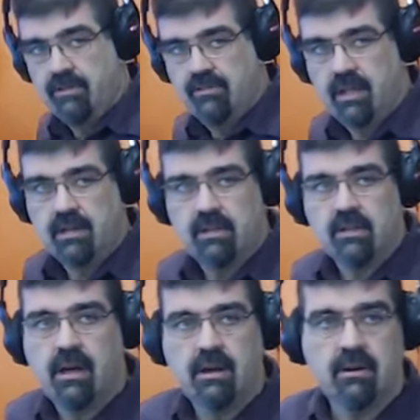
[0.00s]
My son and
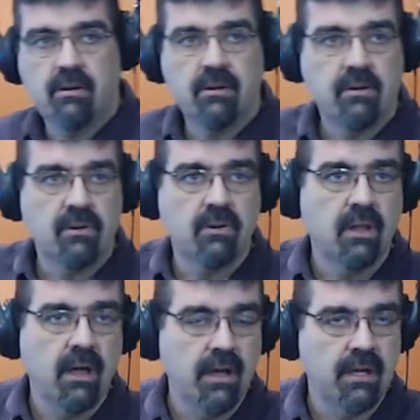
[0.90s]

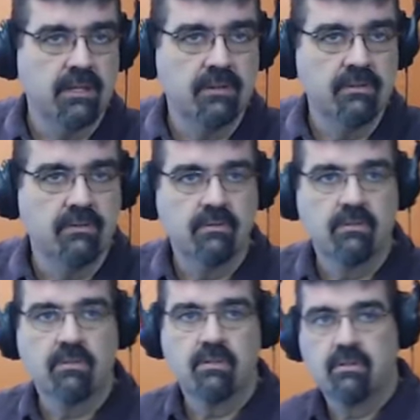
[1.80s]
daughter-in-law and
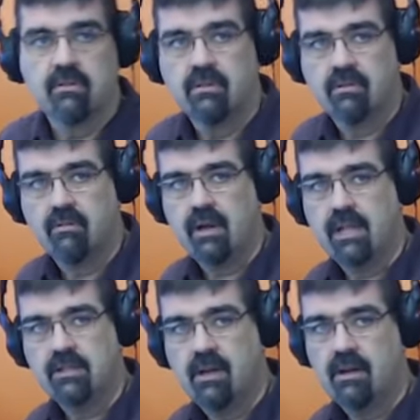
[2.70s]

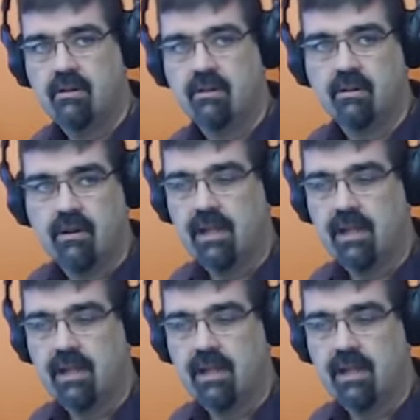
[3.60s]
granddaughter and